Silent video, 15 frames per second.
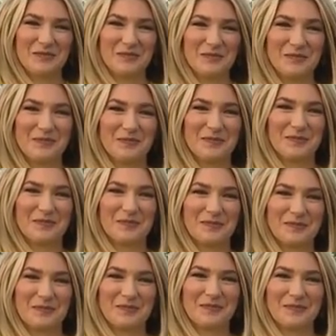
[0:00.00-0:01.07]

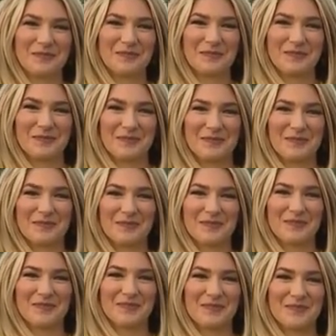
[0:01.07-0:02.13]

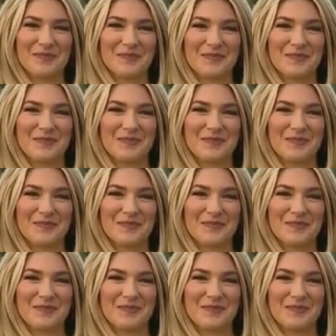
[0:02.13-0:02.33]
(not speaking)